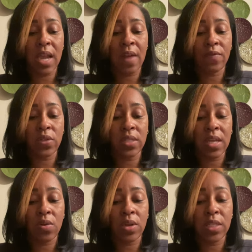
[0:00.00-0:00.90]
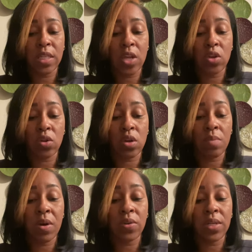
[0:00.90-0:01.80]
after cell and cellular
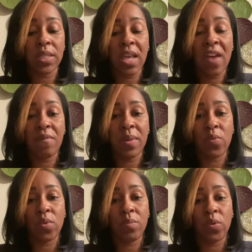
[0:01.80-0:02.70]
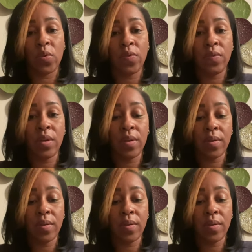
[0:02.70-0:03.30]
components have been removed.